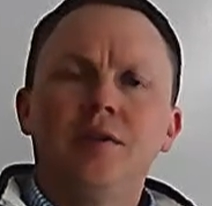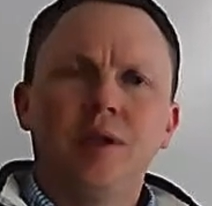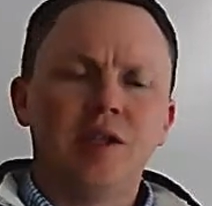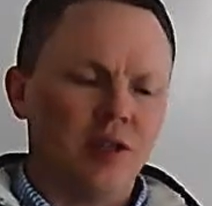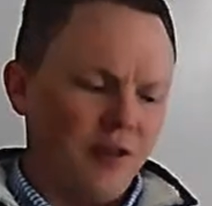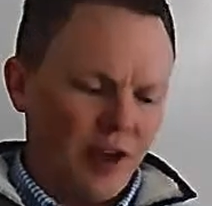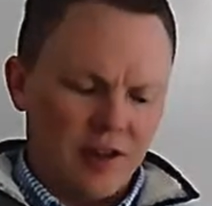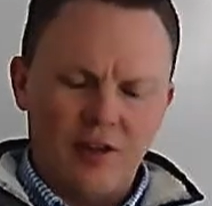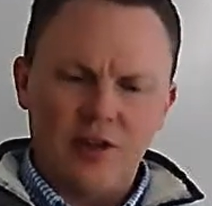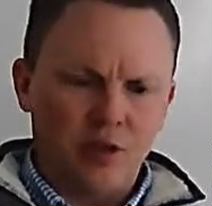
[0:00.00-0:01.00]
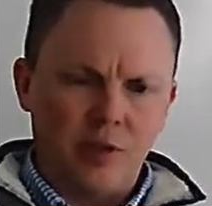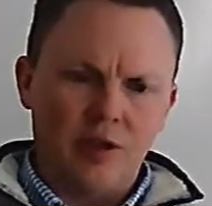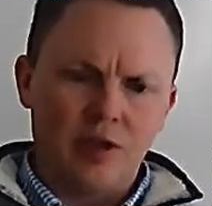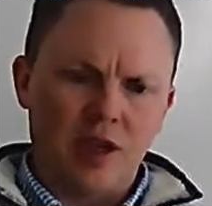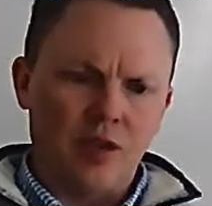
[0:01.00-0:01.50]
based on the fact that this week
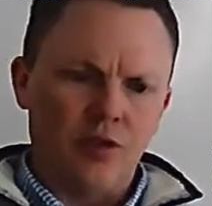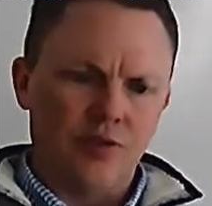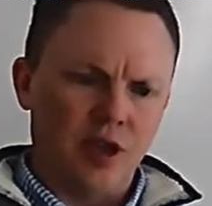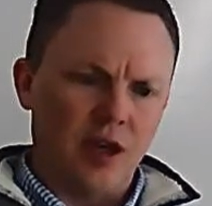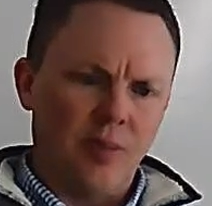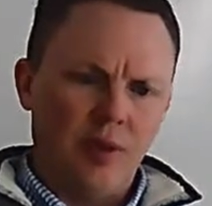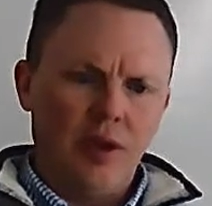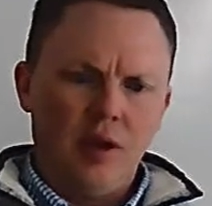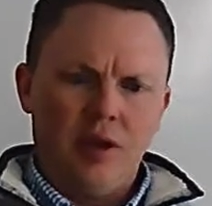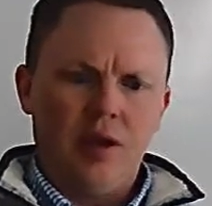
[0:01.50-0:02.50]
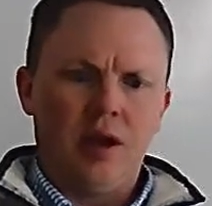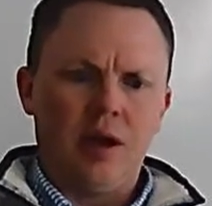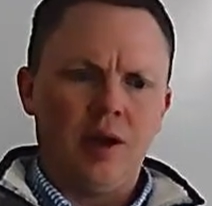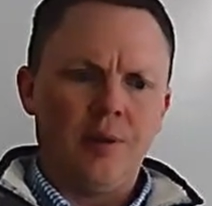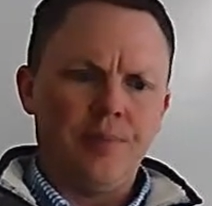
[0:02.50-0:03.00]
is kind of goofed up.
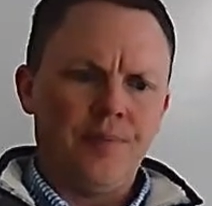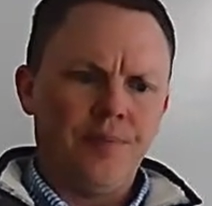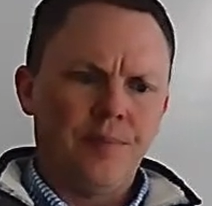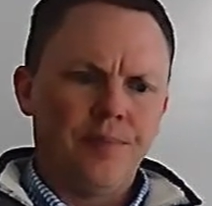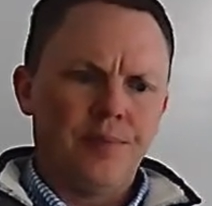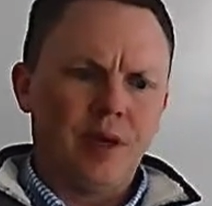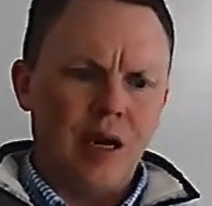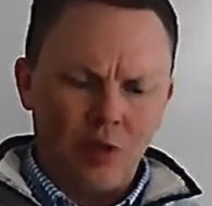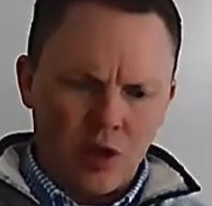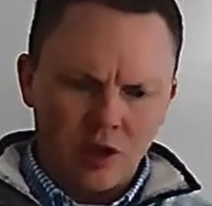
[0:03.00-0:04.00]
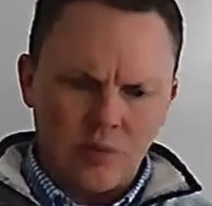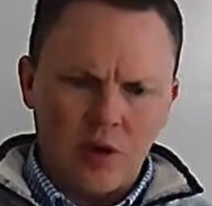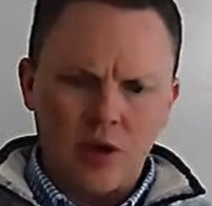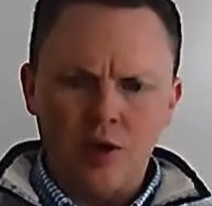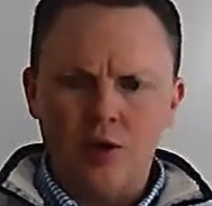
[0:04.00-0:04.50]
Um, I'm gone
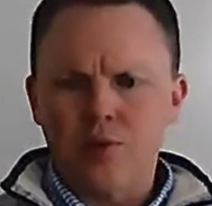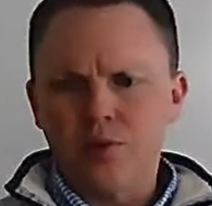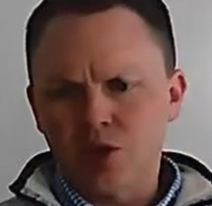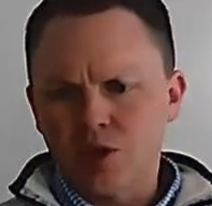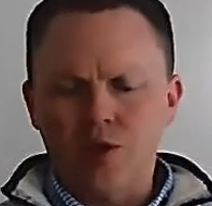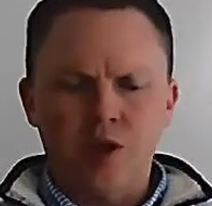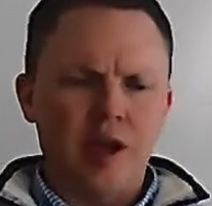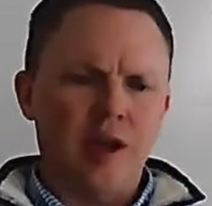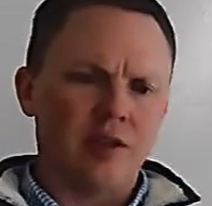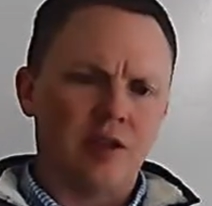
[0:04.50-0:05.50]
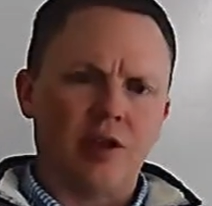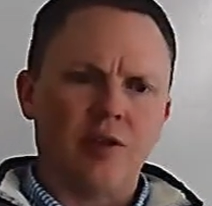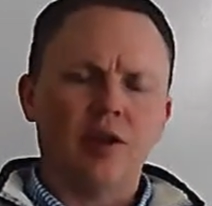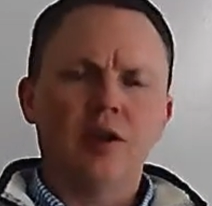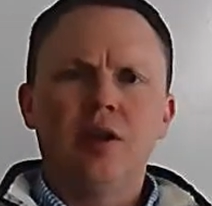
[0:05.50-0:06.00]
tomorrow, snow day,
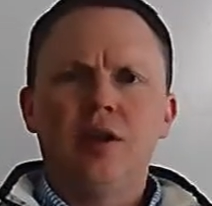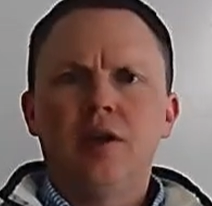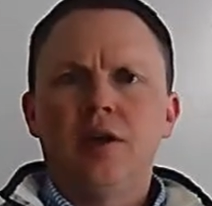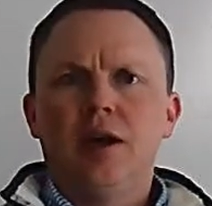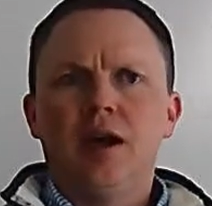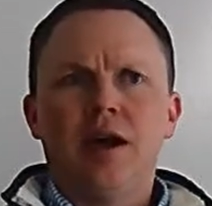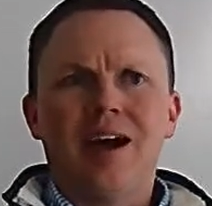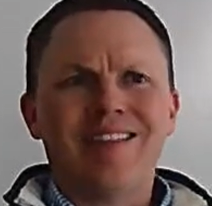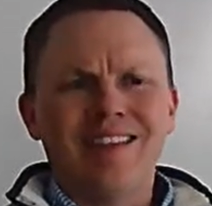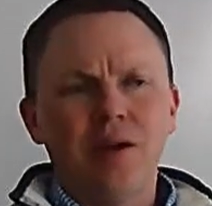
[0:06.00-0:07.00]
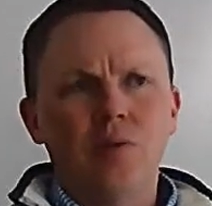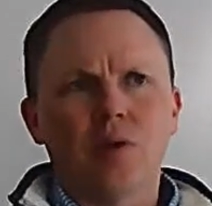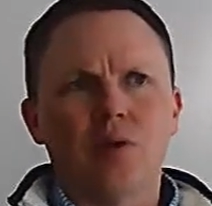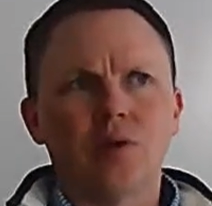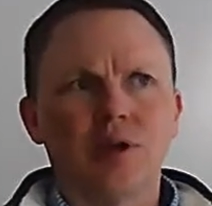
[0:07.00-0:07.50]
etc. I think
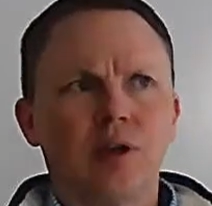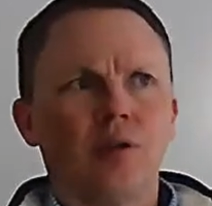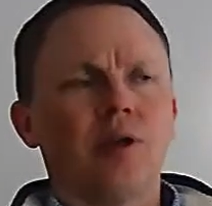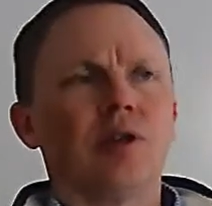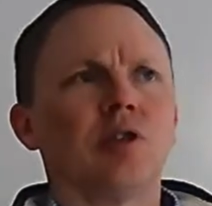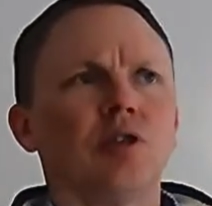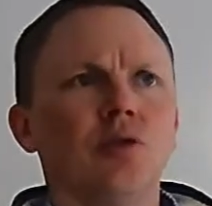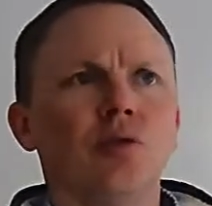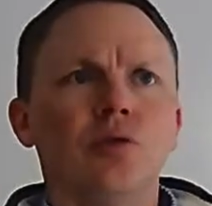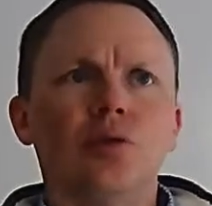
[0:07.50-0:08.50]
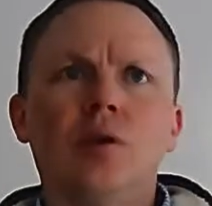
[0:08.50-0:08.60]
we're only going to